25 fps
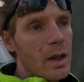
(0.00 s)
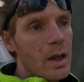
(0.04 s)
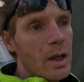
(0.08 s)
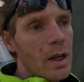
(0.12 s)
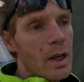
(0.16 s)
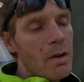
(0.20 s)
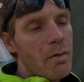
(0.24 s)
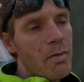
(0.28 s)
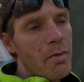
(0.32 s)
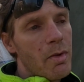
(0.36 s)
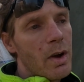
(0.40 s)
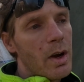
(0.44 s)

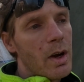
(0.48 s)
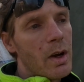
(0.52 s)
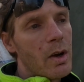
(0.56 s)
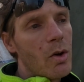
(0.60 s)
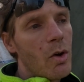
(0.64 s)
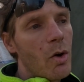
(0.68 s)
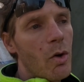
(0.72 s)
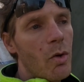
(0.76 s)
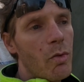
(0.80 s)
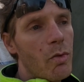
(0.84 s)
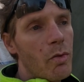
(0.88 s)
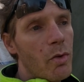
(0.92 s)
if I
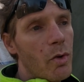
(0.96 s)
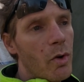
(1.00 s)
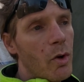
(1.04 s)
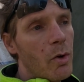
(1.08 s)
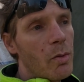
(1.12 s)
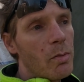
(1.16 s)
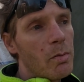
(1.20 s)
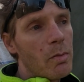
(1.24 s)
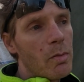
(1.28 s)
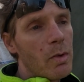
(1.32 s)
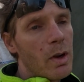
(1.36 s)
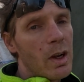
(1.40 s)
go
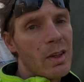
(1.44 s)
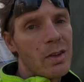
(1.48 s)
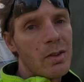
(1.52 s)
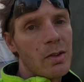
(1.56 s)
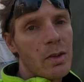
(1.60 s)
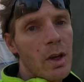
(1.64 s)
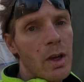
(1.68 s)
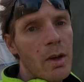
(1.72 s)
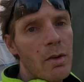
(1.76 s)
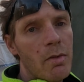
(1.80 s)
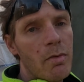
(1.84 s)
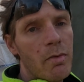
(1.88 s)
from, let's
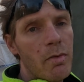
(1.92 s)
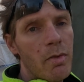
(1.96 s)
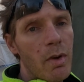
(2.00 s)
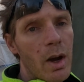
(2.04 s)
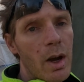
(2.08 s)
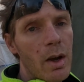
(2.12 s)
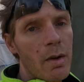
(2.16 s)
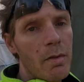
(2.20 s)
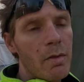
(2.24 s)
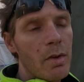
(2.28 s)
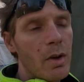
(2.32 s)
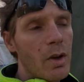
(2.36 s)
say,
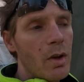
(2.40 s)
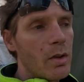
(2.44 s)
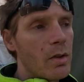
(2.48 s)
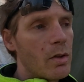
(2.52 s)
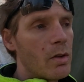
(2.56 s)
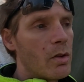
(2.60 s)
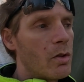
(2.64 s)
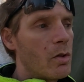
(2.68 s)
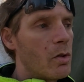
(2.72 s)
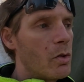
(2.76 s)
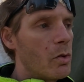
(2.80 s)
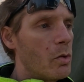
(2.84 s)
5 knot
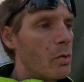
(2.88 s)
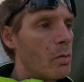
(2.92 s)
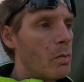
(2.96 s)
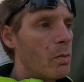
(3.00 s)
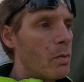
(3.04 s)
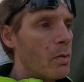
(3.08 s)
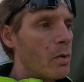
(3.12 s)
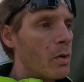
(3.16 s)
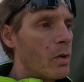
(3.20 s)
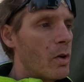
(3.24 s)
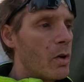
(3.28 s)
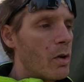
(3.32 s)
to
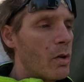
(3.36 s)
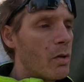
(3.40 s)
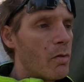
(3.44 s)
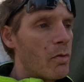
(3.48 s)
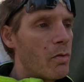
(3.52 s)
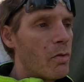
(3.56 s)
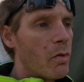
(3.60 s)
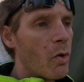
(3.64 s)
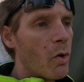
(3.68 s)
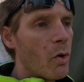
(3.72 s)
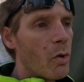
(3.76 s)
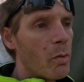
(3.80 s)

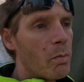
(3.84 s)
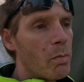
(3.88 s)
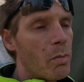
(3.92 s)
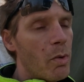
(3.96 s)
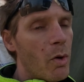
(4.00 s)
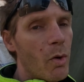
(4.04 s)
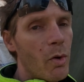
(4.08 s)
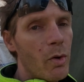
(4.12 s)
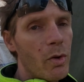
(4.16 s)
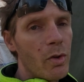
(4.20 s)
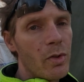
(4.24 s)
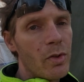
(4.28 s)

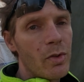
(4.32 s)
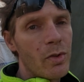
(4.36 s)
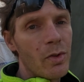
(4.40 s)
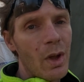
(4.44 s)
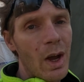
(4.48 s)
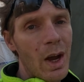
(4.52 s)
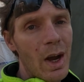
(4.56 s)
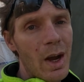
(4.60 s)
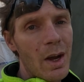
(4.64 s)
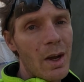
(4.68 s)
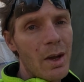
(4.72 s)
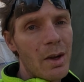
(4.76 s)

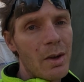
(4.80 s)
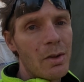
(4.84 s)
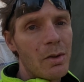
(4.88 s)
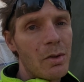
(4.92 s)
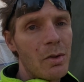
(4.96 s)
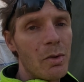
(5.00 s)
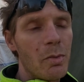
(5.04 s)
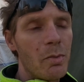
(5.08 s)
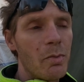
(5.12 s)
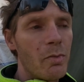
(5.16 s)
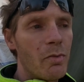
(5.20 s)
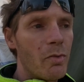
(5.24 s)
4.9
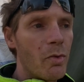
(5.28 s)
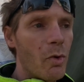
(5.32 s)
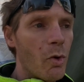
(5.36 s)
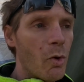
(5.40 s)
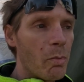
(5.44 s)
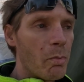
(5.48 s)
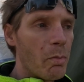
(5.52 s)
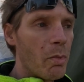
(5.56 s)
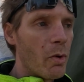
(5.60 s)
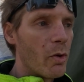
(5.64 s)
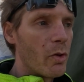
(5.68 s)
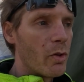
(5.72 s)
to
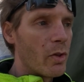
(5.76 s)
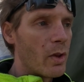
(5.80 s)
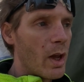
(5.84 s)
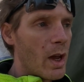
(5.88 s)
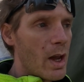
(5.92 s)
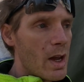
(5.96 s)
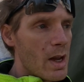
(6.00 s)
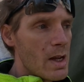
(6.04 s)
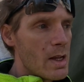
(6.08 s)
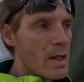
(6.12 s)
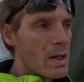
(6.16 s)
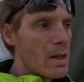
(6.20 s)

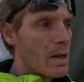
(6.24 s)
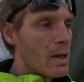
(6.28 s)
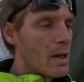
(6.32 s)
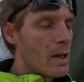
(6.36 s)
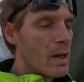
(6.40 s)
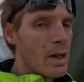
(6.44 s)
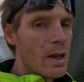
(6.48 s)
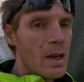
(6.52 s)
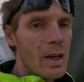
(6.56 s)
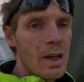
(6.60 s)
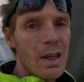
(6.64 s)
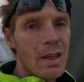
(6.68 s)
4.8,
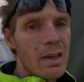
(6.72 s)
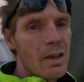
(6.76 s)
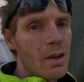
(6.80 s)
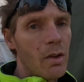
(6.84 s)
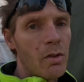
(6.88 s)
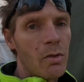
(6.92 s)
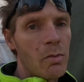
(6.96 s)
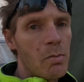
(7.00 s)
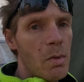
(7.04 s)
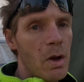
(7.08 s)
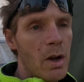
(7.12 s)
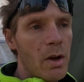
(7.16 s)

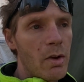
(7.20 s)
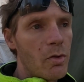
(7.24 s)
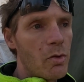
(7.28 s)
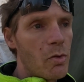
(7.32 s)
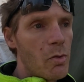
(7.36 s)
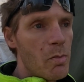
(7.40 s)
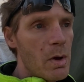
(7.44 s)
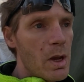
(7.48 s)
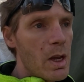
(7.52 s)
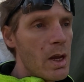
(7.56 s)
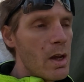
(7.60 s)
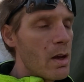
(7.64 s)
doesn't matter
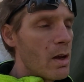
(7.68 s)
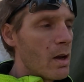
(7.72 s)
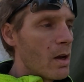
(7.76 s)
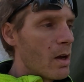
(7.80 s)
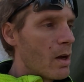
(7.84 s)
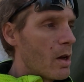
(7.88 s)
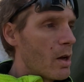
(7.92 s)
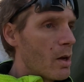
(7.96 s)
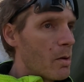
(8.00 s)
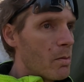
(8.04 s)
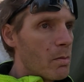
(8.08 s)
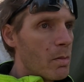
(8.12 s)
to me.
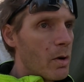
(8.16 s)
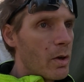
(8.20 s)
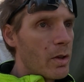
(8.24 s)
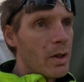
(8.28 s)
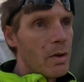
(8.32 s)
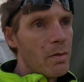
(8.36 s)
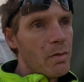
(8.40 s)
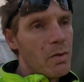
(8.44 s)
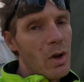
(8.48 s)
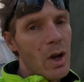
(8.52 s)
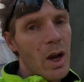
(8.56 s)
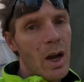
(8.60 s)
But
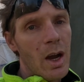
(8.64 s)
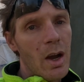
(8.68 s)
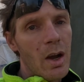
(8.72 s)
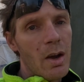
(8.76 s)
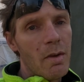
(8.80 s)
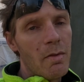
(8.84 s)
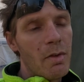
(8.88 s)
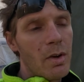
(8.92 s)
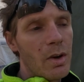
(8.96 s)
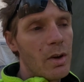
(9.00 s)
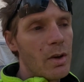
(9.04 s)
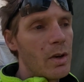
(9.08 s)
if you
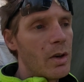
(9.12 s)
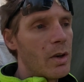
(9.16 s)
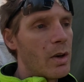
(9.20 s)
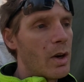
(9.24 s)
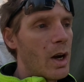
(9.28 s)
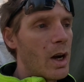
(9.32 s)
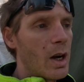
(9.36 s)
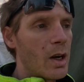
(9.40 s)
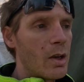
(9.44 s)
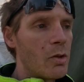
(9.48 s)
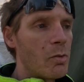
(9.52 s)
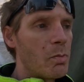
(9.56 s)
have a
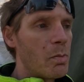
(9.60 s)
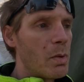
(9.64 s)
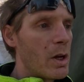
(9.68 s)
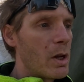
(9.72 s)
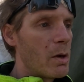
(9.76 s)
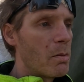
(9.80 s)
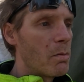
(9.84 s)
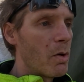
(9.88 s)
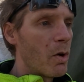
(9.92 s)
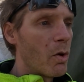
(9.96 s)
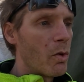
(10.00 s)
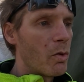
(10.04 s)

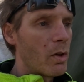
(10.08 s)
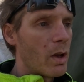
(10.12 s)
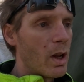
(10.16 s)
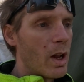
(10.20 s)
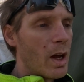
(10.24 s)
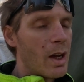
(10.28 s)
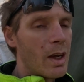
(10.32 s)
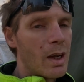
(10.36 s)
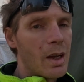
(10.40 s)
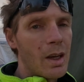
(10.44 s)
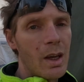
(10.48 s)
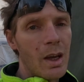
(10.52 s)
high-speed boat
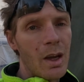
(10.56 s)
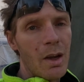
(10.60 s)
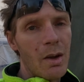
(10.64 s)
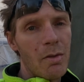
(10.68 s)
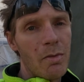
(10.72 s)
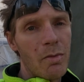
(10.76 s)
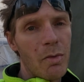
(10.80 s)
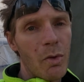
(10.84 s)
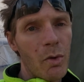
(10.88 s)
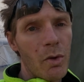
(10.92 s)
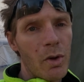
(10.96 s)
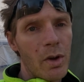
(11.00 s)
like
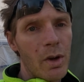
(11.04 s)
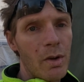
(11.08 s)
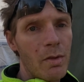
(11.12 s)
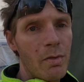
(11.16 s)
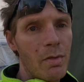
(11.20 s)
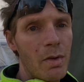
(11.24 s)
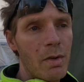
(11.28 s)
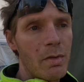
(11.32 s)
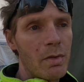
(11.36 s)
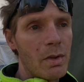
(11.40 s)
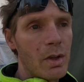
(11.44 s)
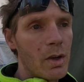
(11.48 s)

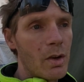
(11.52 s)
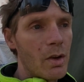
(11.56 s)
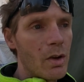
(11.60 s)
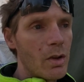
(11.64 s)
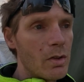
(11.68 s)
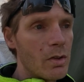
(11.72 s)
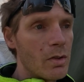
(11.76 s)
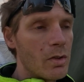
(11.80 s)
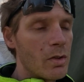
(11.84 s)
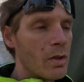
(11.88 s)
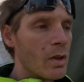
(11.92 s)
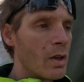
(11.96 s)
40-50
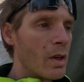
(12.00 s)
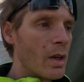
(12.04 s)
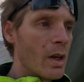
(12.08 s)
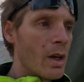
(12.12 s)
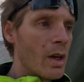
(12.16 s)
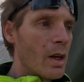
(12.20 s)
knots,